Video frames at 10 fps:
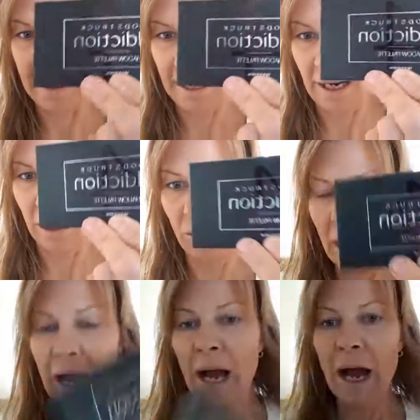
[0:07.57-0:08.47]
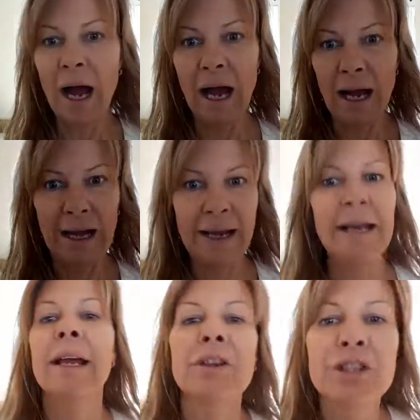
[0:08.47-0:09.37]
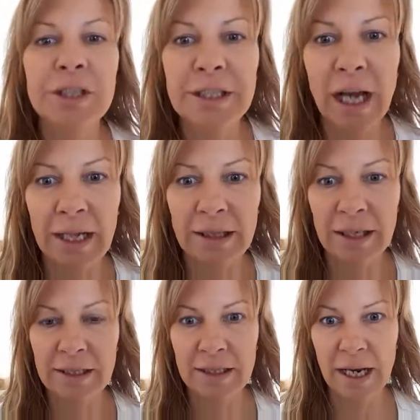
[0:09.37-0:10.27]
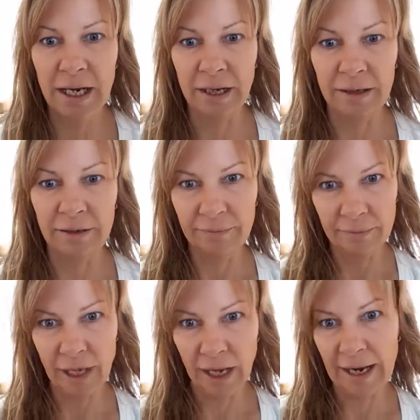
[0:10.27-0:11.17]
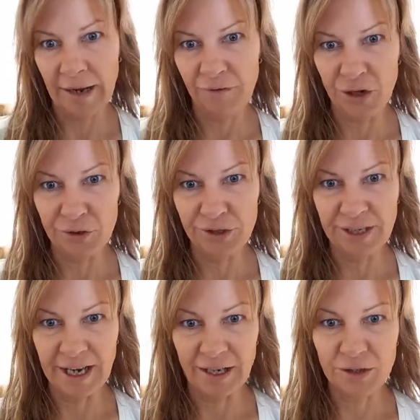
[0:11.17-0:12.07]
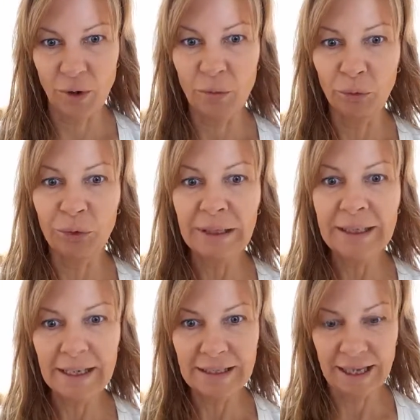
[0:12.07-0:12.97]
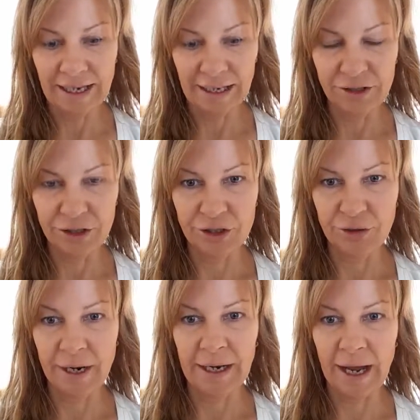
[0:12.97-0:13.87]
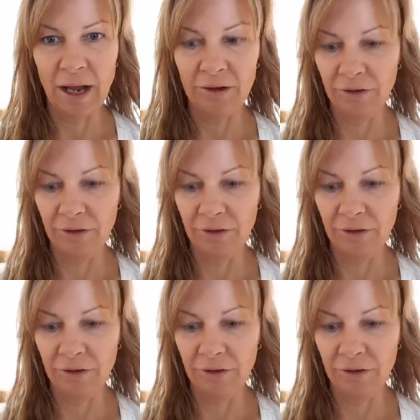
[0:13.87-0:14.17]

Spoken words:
Now, I just got this and I have not used it yet, so I'm really excited to try it out.